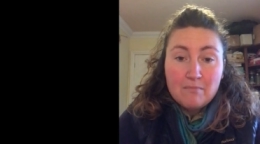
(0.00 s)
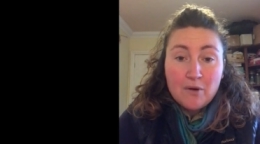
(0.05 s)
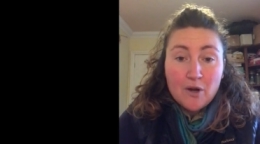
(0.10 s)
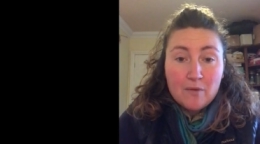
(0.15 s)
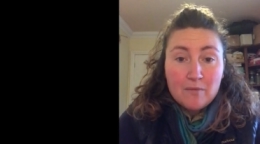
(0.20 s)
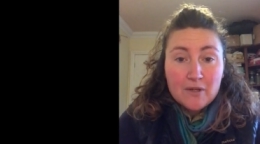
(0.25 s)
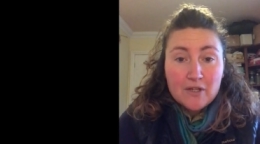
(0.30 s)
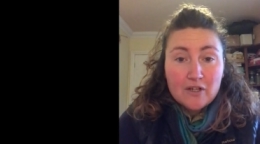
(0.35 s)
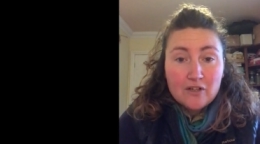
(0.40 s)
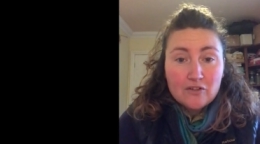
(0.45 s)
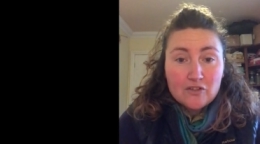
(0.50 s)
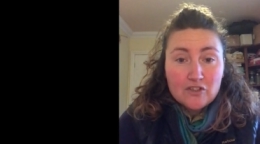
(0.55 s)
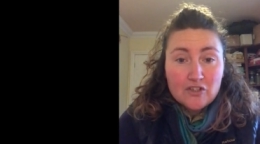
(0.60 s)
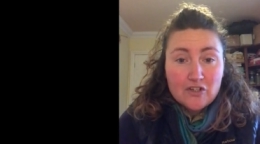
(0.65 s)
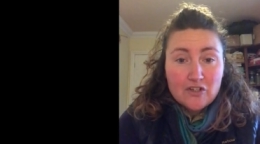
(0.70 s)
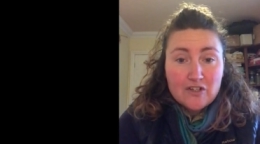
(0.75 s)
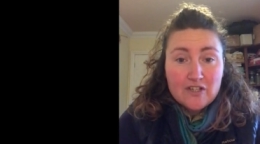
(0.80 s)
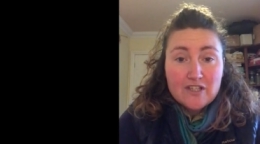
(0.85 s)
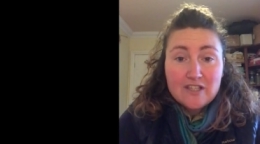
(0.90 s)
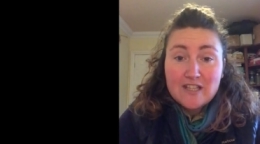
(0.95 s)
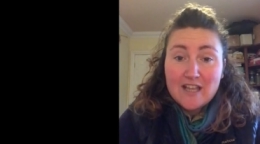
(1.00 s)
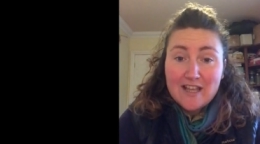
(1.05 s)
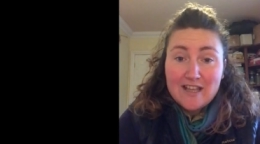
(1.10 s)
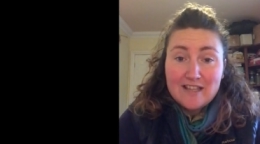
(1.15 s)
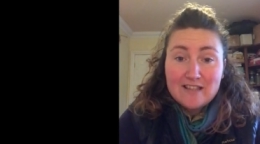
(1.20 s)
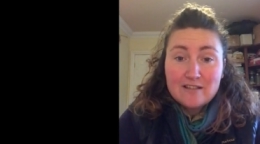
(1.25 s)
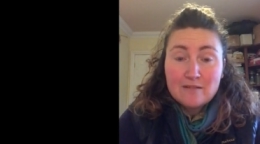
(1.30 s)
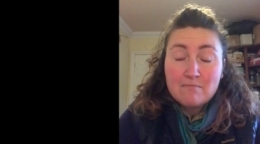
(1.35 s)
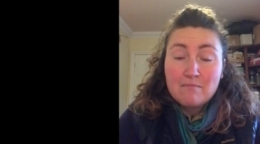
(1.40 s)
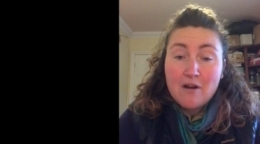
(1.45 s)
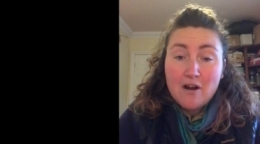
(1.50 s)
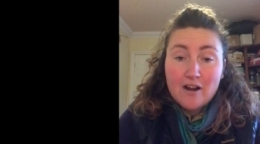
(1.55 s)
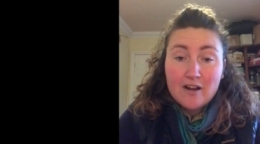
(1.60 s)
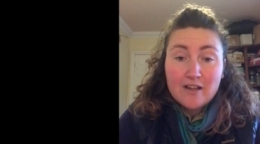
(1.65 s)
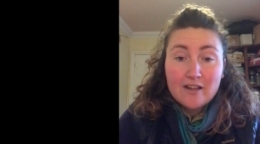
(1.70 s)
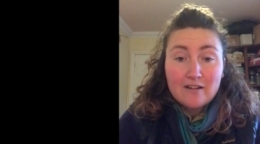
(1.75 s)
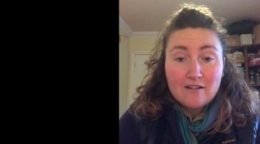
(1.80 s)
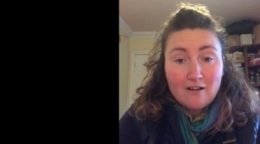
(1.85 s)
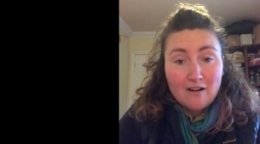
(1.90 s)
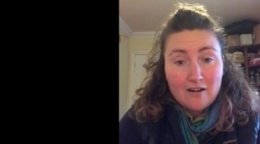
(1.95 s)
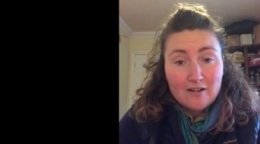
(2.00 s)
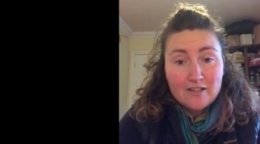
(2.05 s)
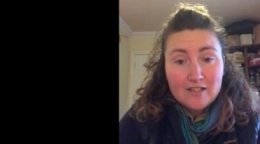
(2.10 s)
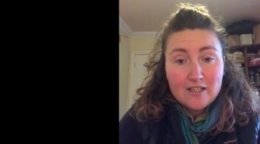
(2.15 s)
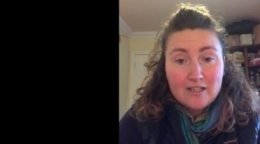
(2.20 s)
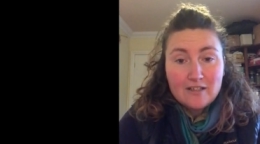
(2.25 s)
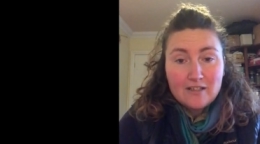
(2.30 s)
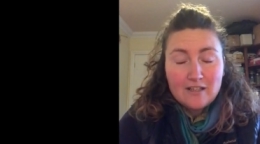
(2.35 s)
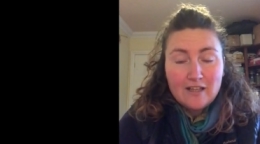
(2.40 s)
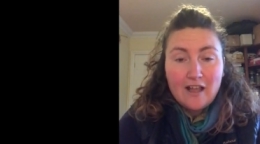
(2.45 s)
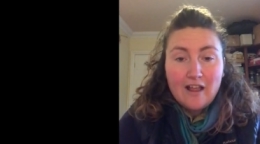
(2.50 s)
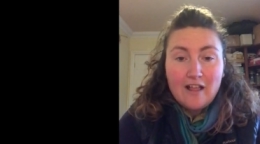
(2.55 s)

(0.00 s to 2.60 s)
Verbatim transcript: permaculture designed market garden